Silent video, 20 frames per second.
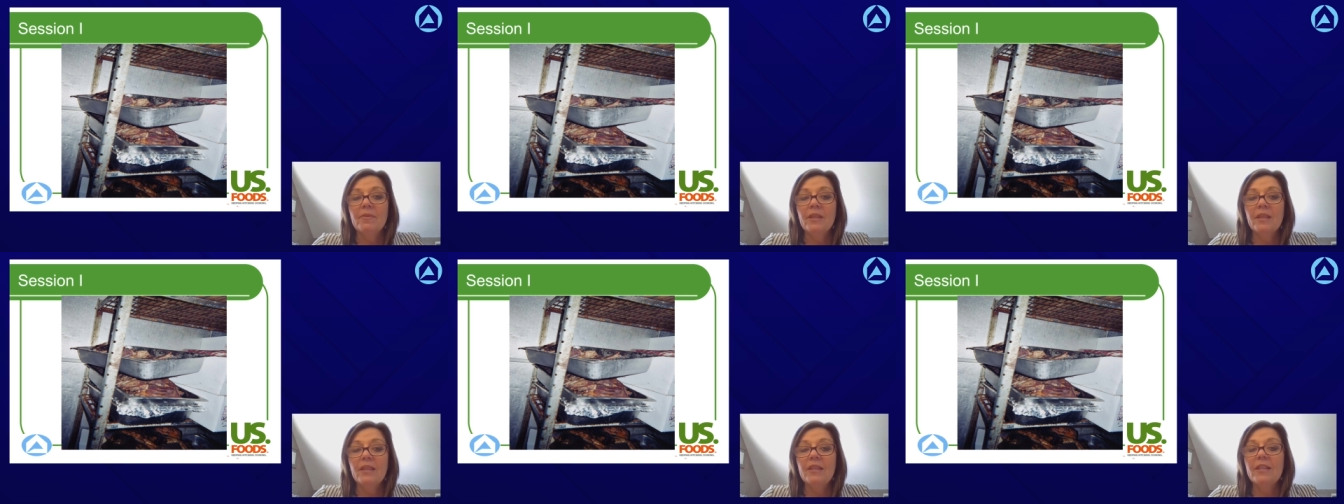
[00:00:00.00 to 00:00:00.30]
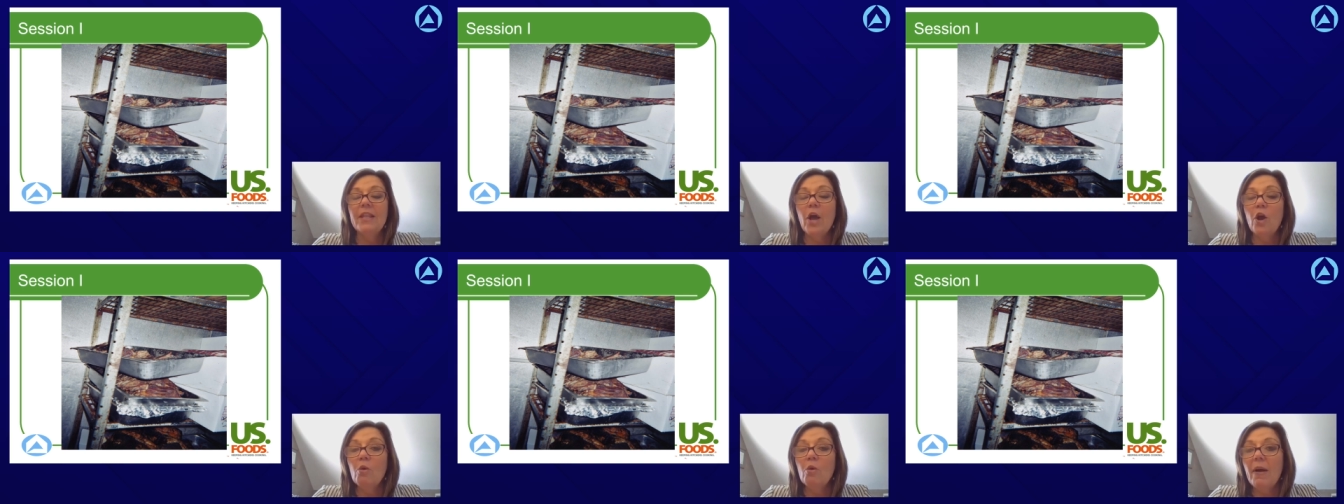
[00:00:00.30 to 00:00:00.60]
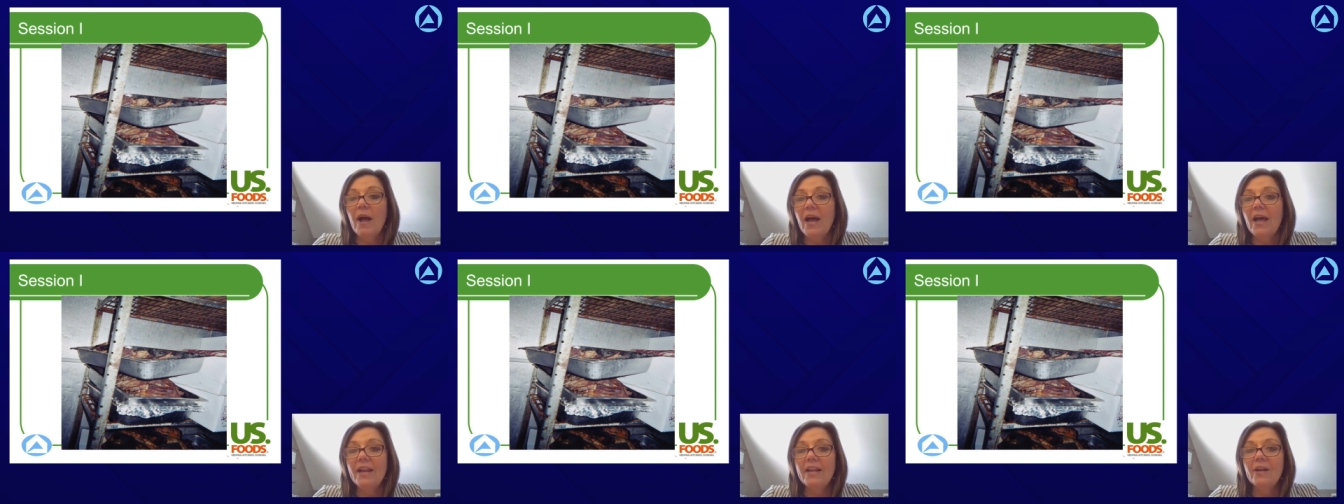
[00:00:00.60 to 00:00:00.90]

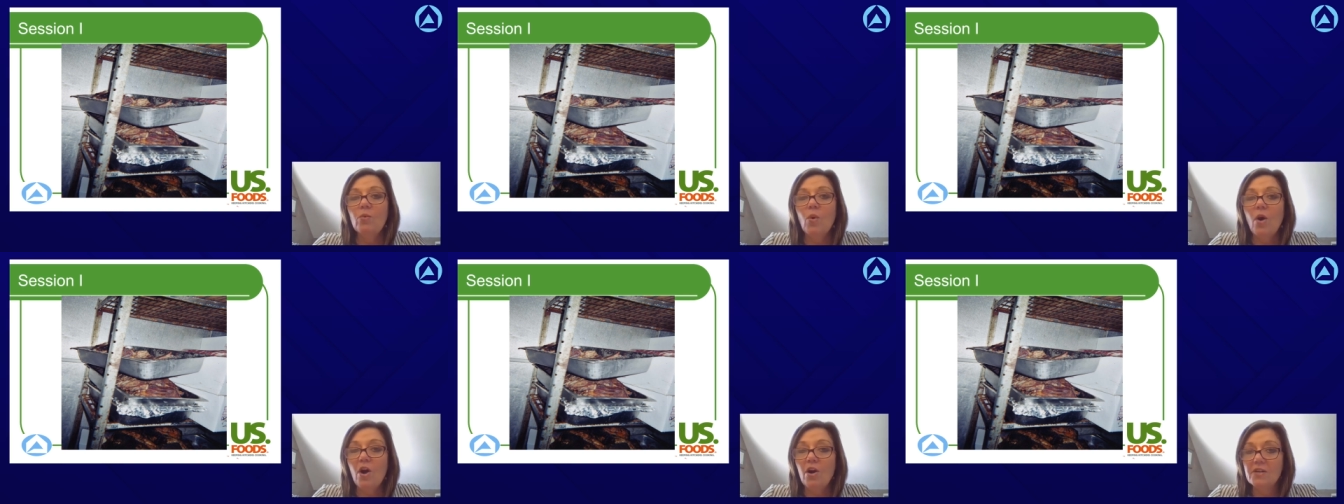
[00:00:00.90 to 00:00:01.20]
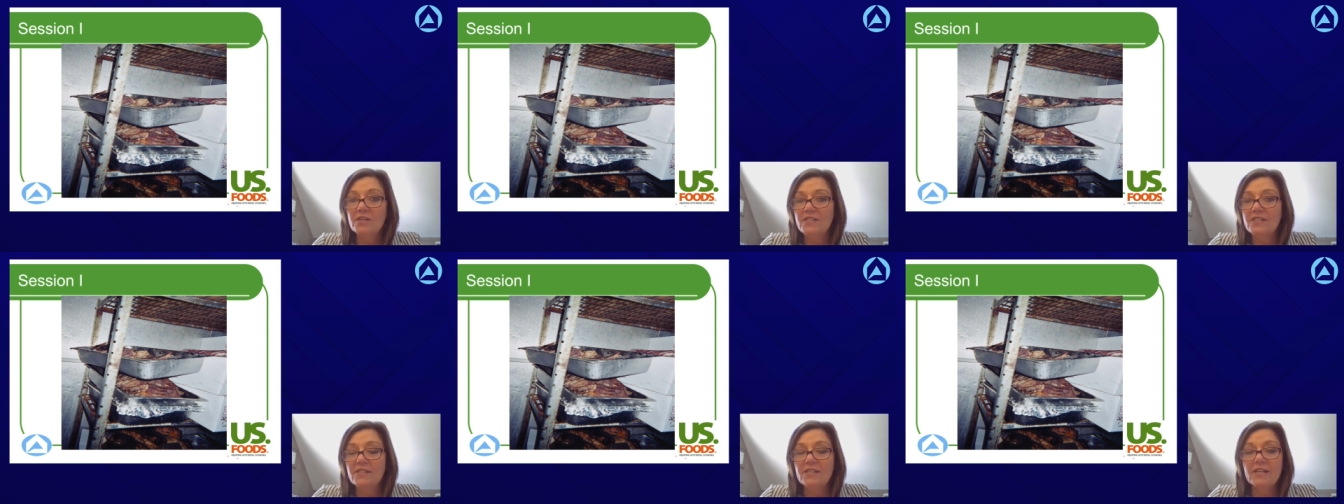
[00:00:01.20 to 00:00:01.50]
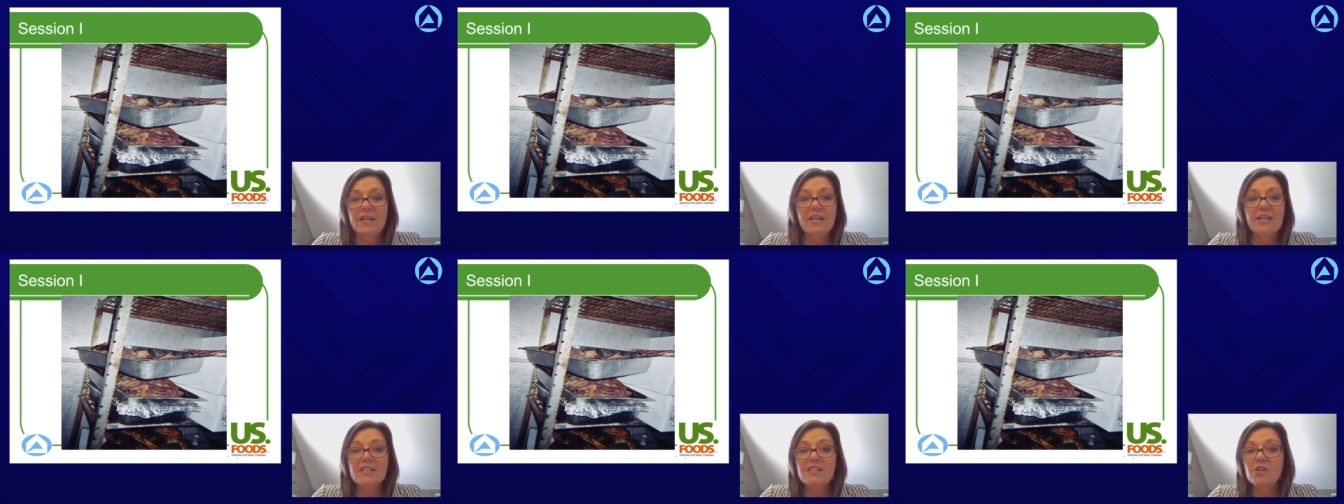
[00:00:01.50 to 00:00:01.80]
Nobody walked
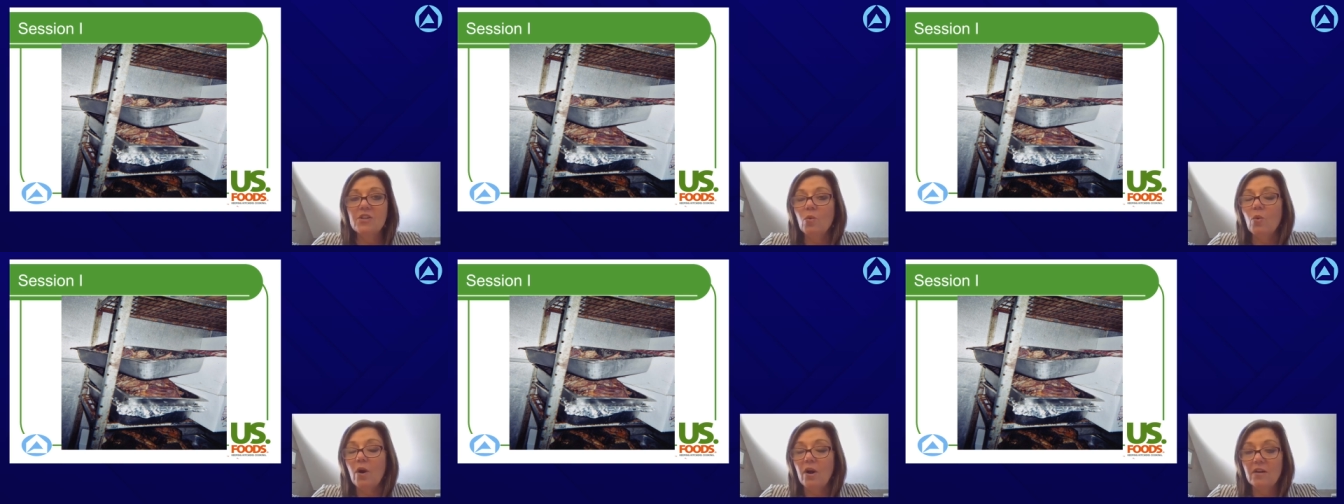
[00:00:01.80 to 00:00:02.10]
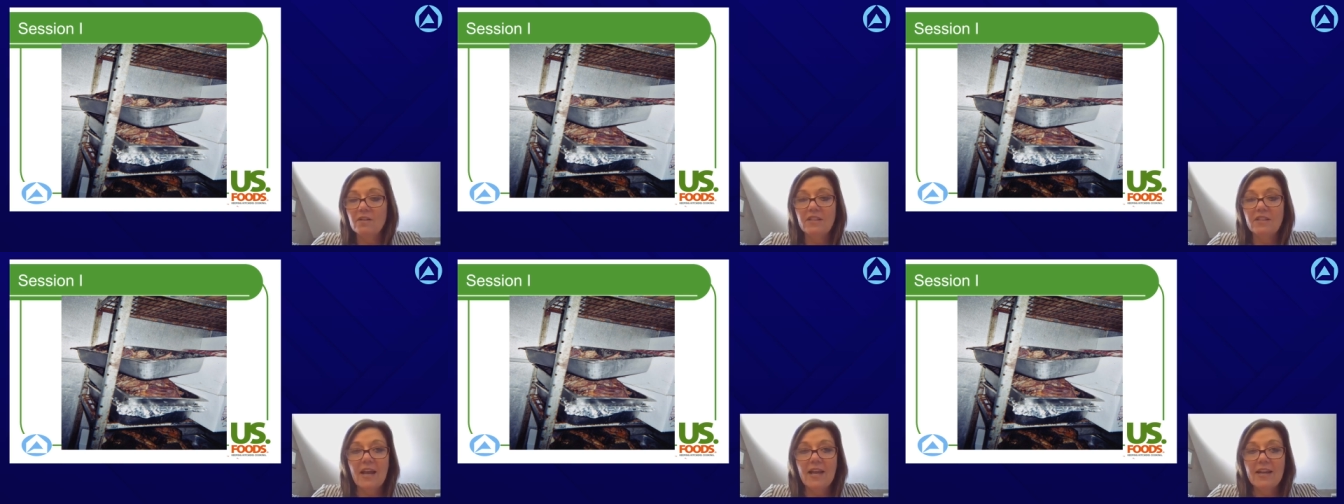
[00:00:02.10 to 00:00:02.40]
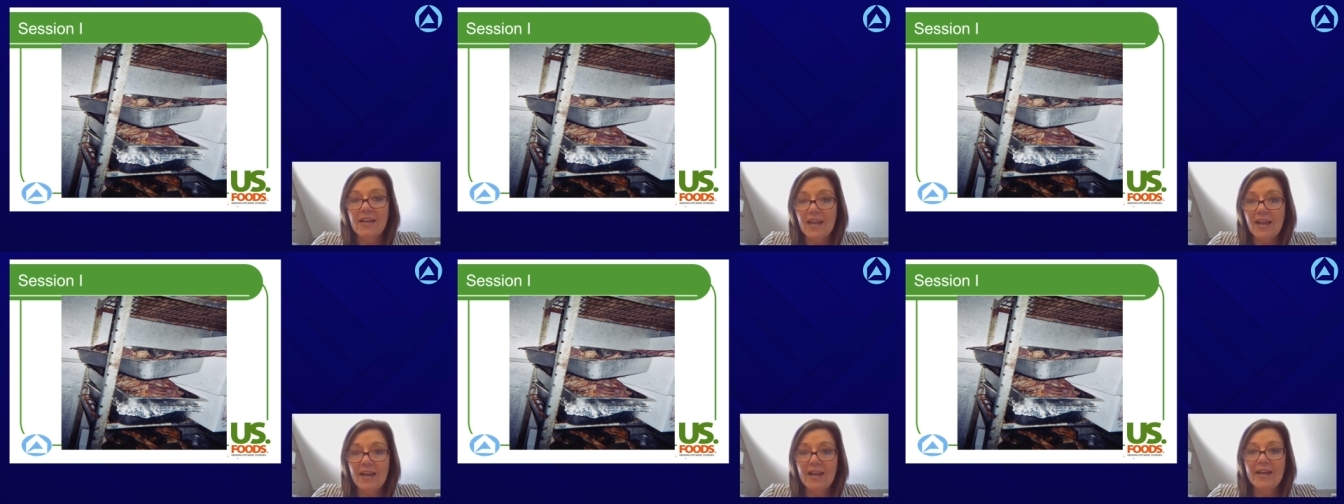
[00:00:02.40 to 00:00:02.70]
into work that
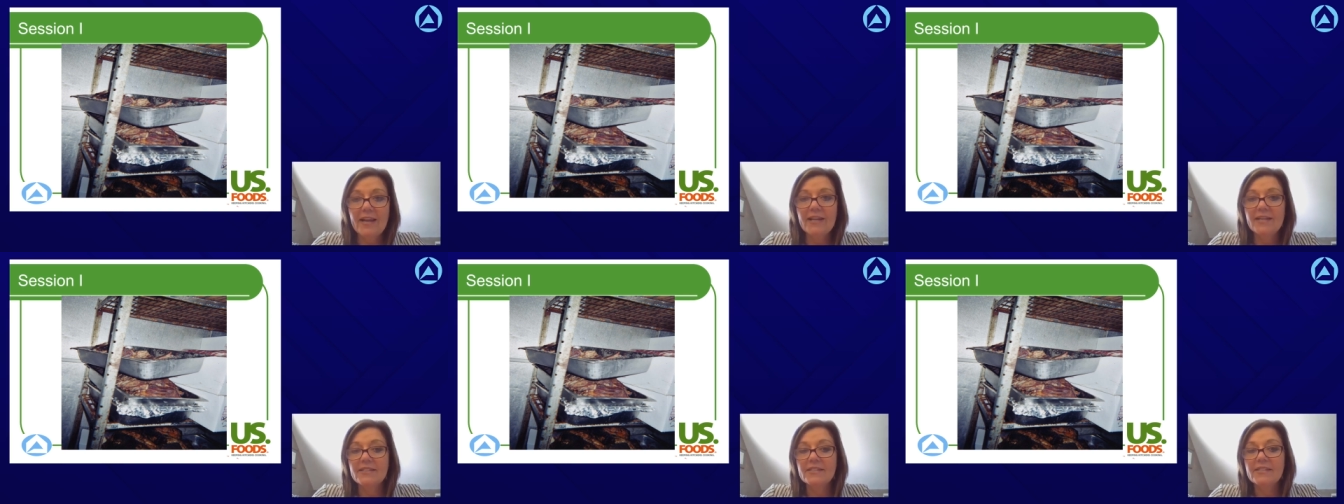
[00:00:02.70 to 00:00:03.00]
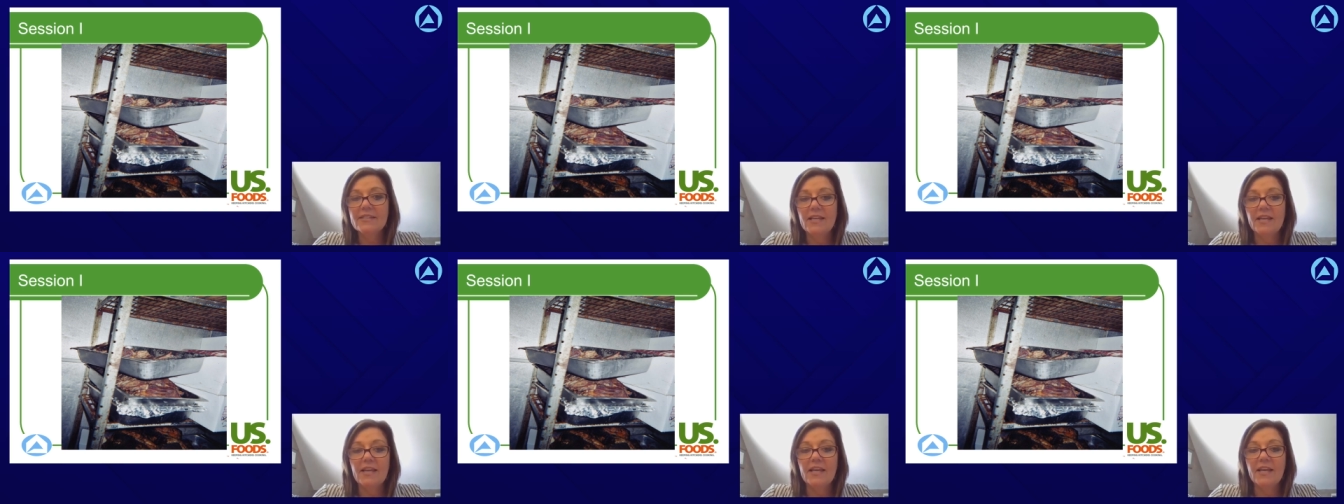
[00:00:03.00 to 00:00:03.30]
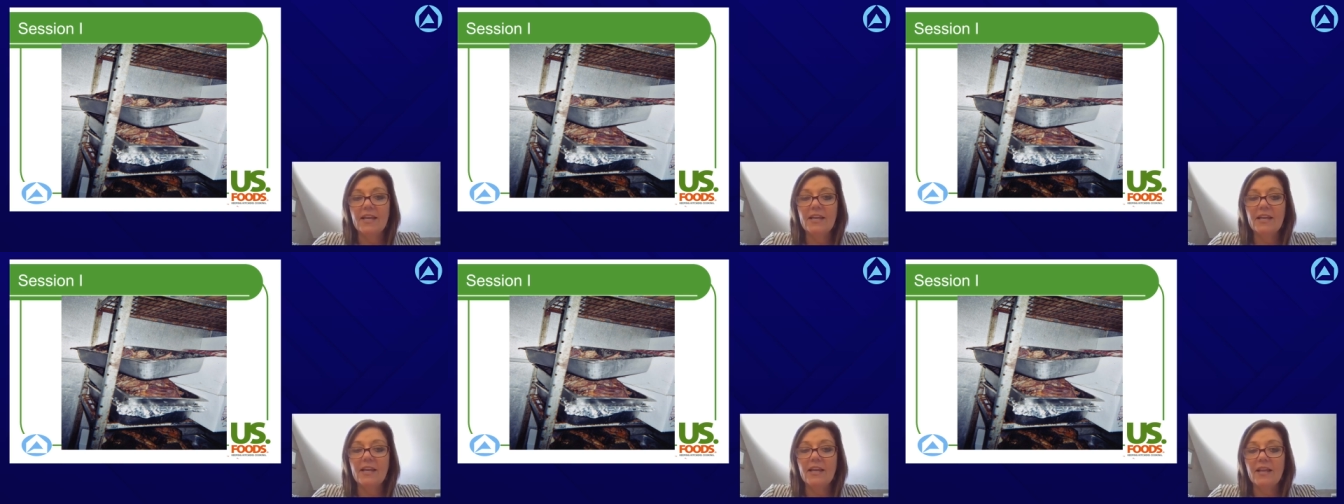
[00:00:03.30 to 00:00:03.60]
day and
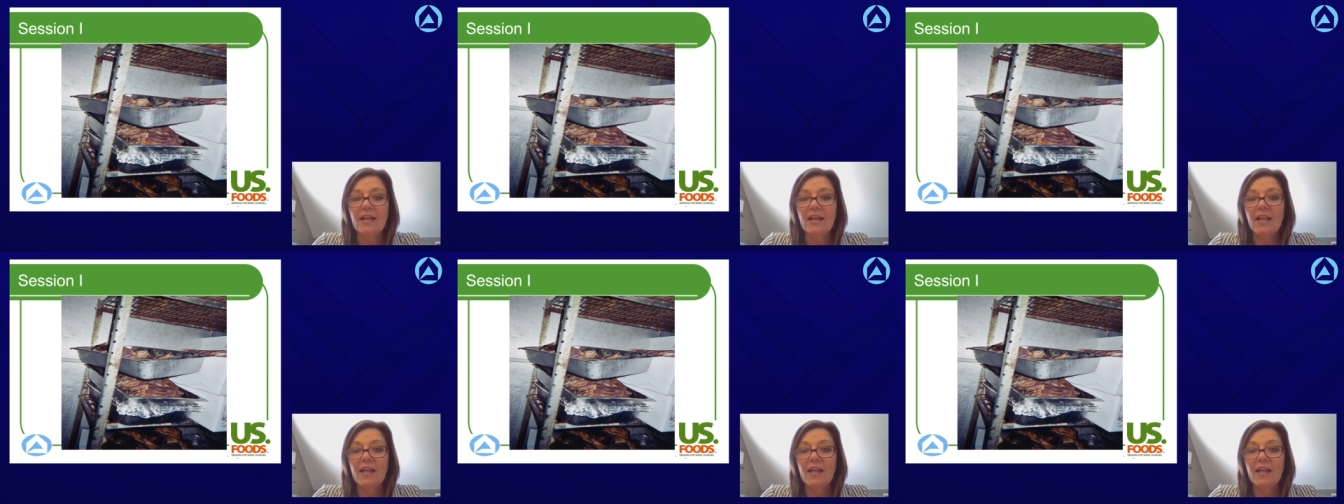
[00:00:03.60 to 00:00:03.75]
said,